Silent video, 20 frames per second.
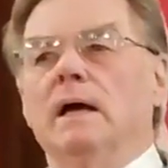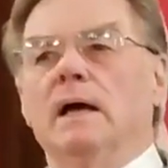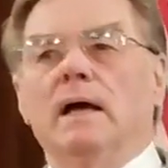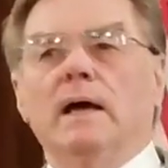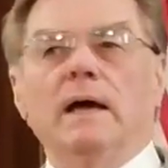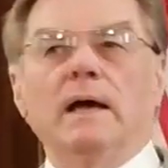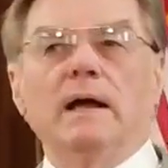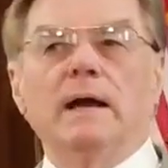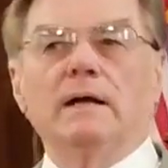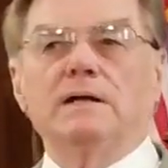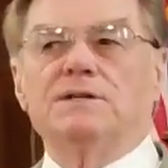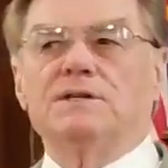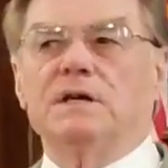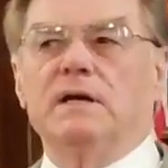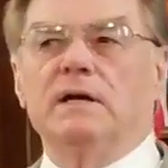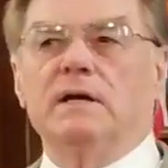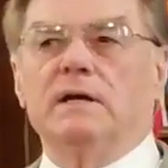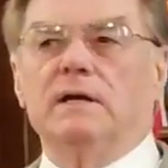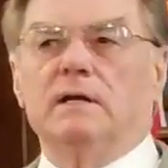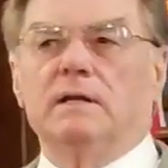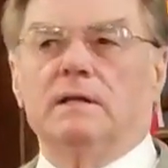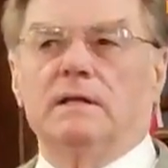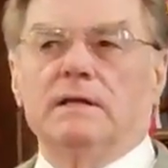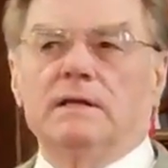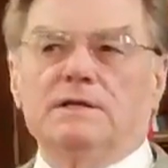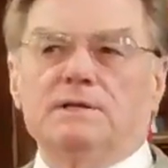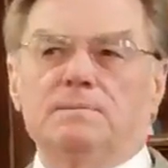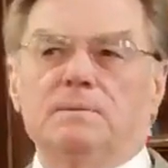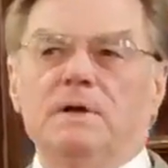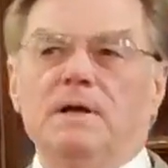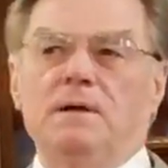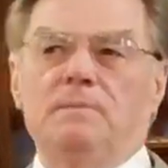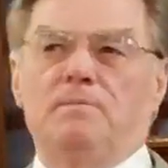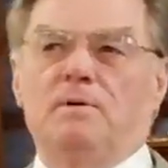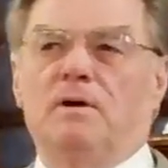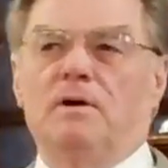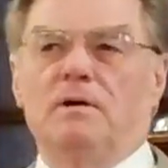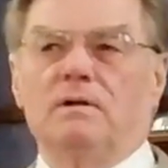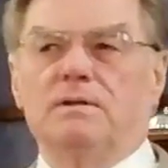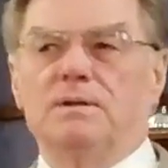And I see these
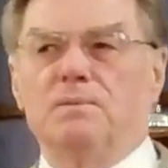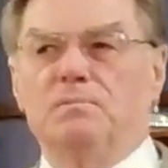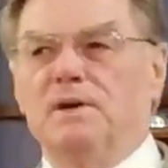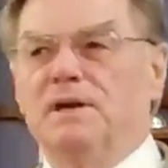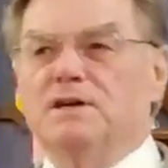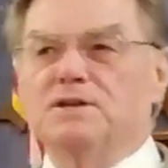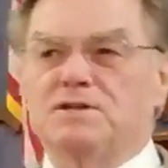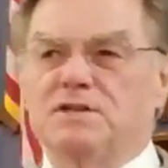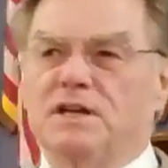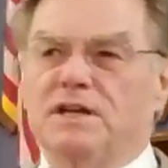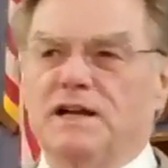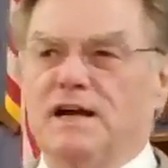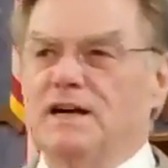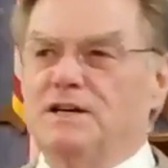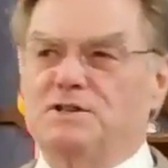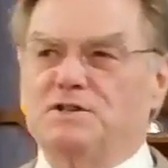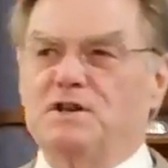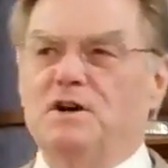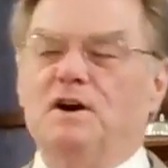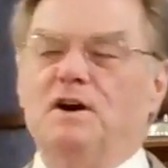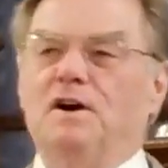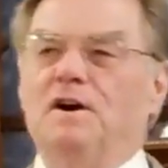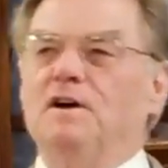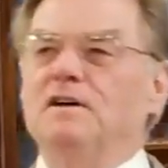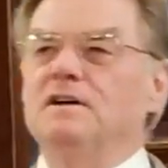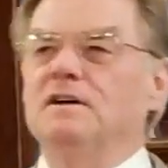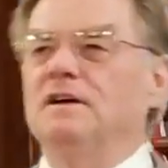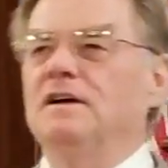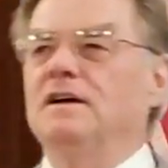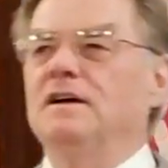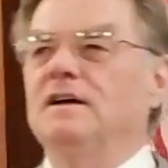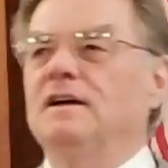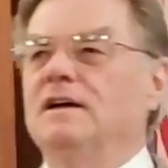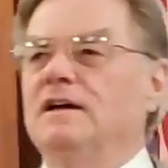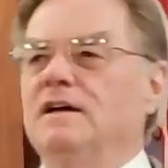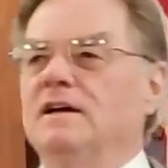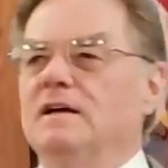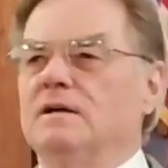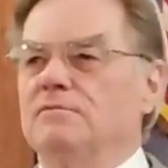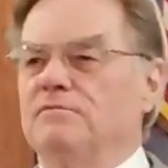people, the biggest thing I saw,
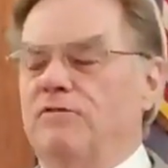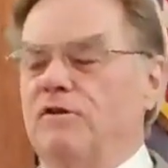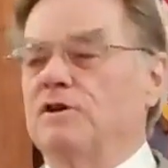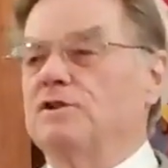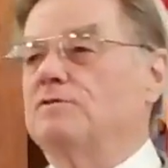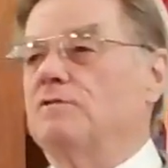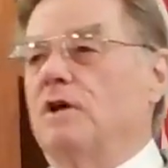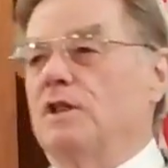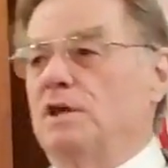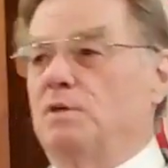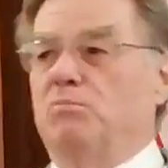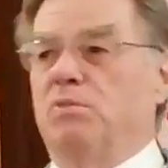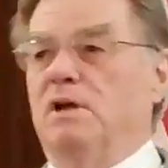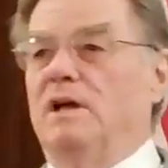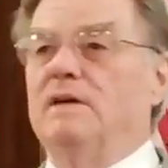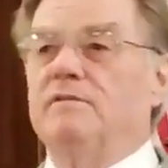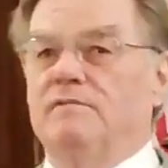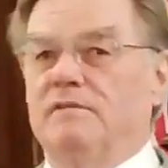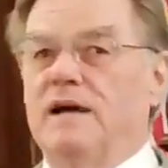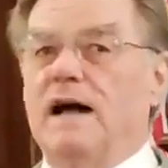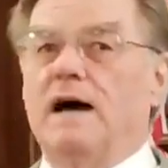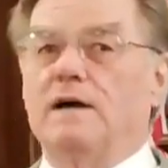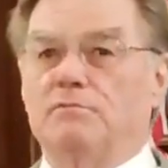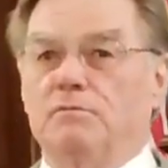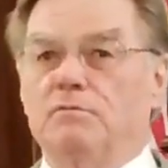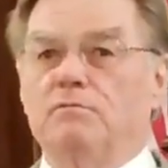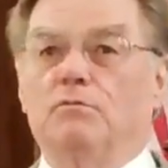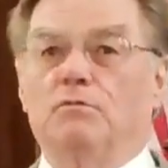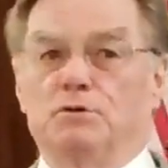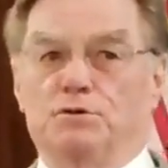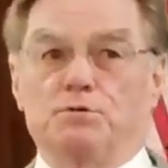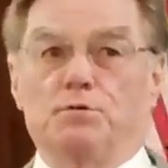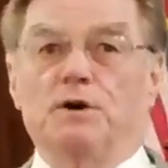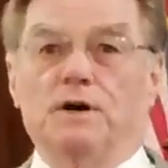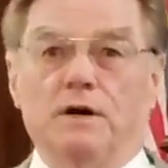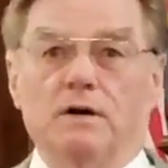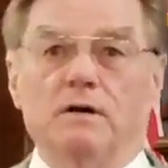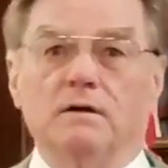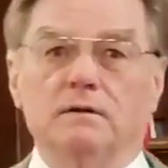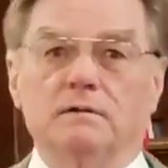first of all, they believed God was
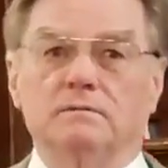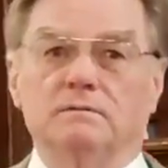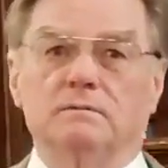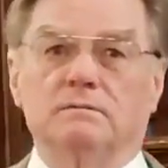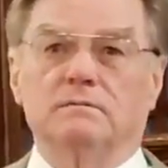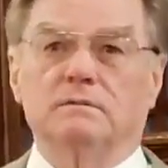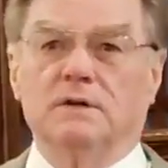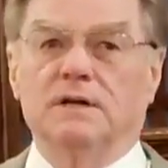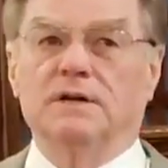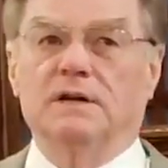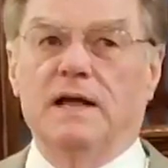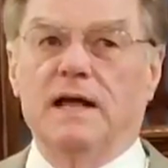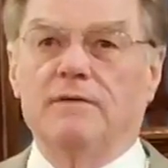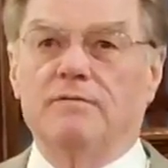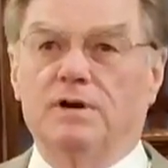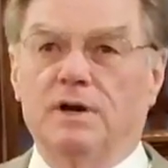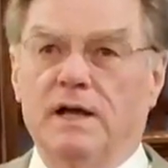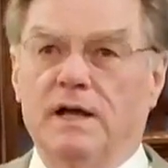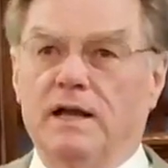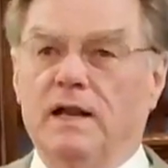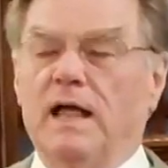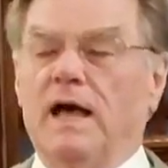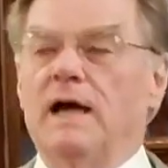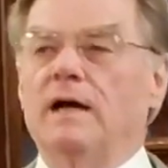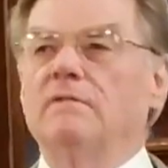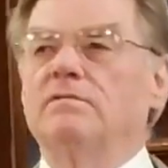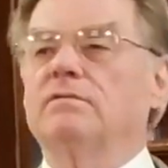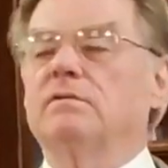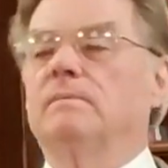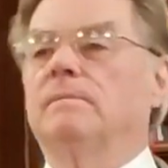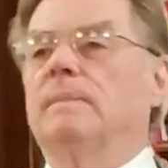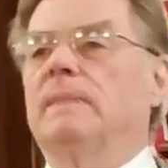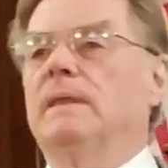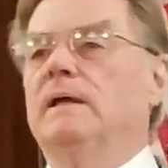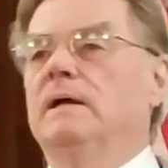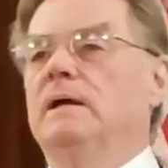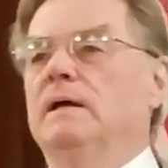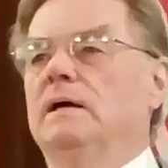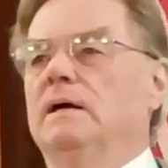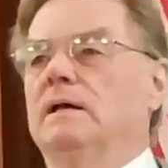real in everyday life.
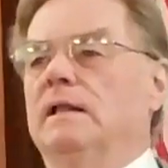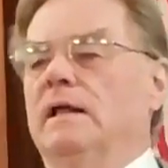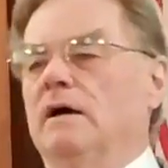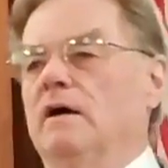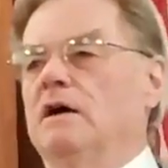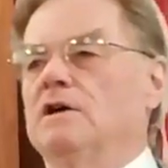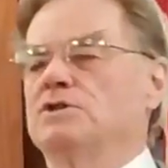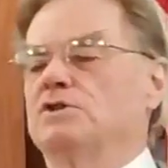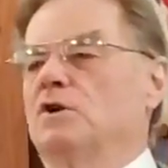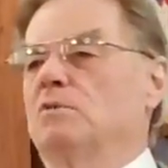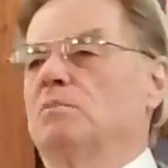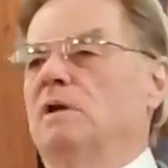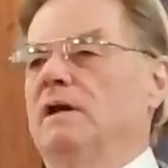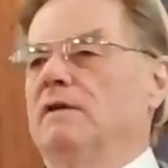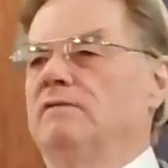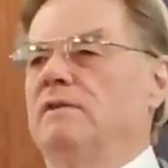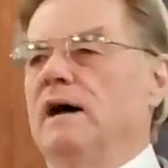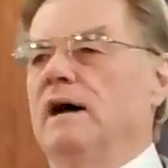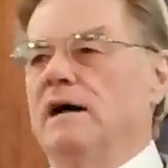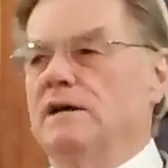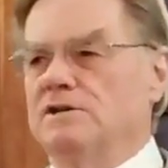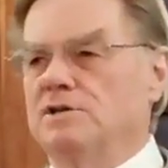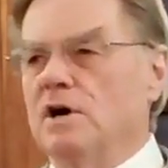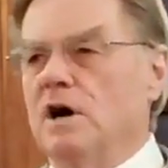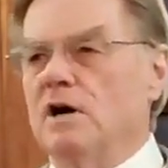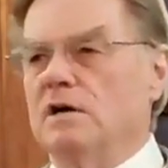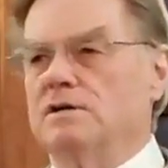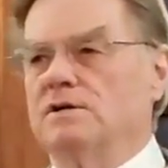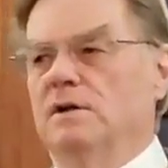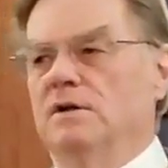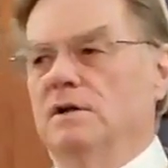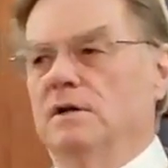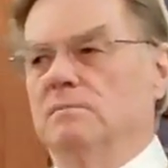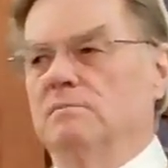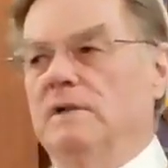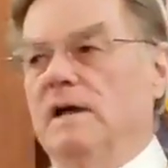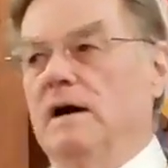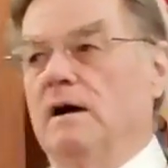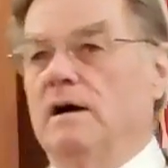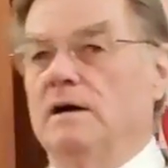They also believed God talked to
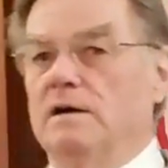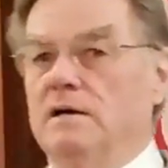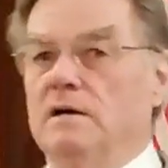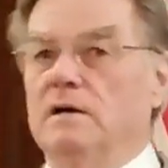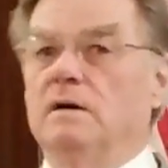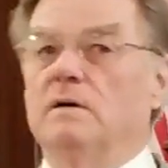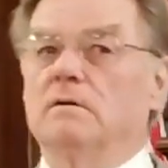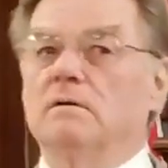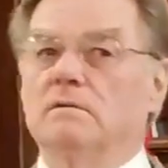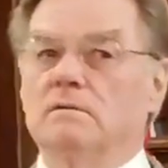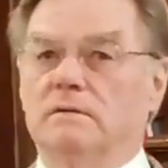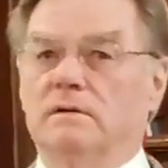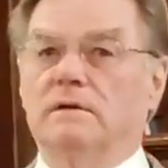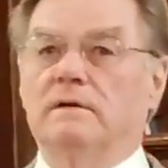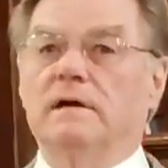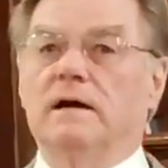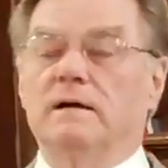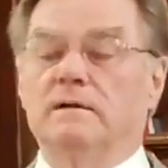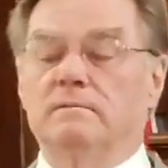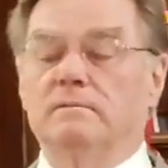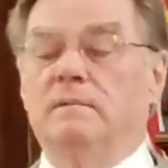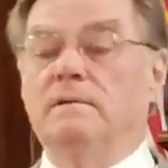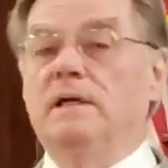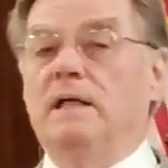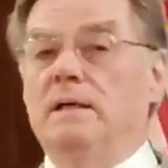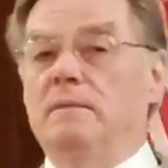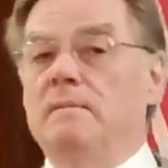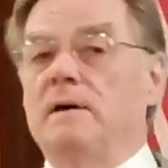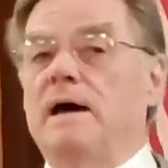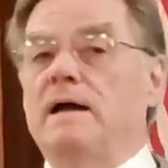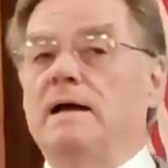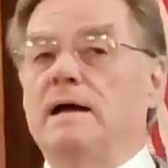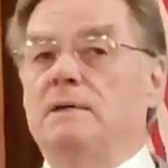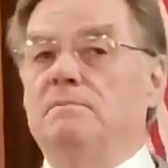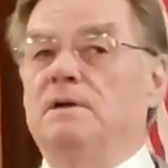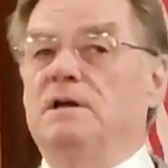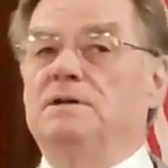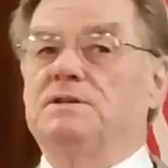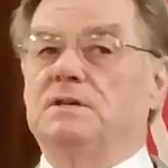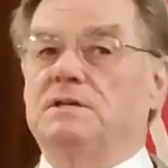them. Now I know they're not, they might
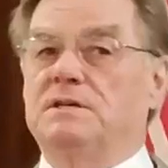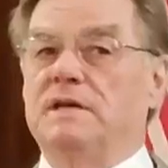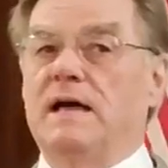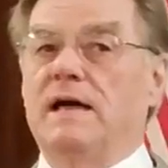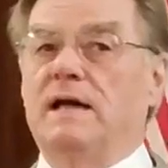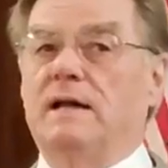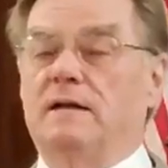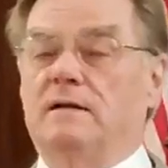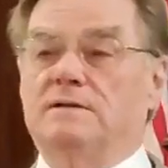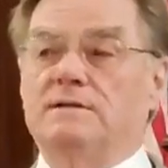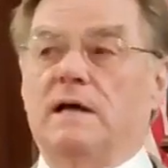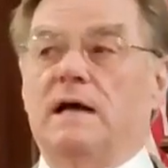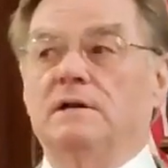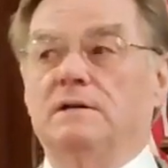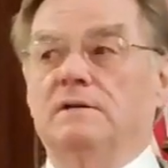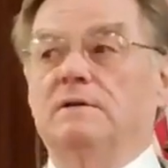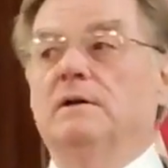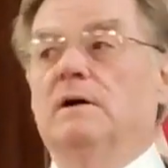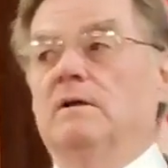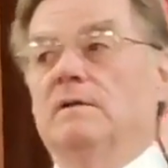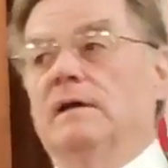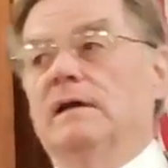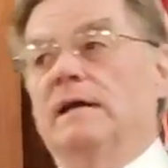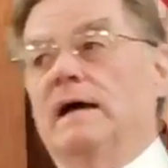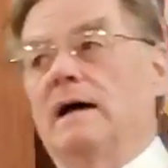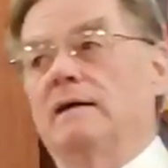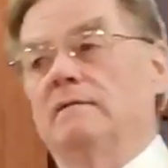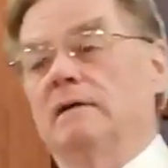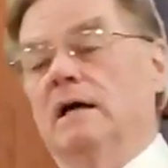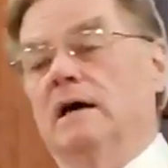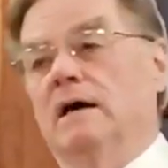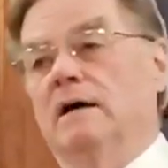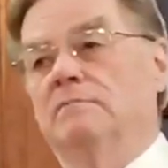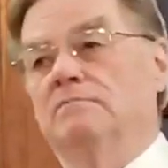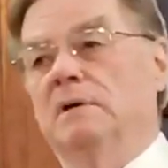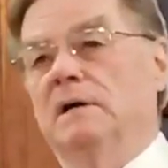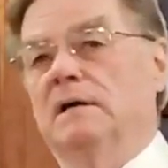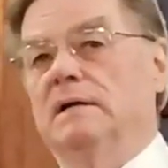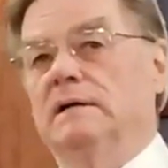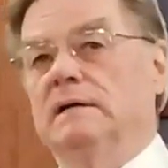not be satanic because I do know they got love,
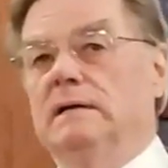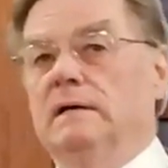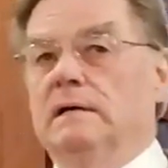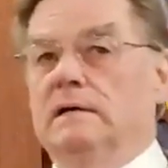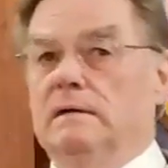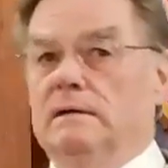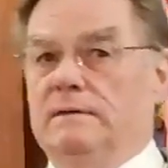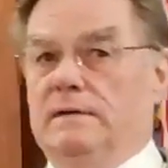but you know,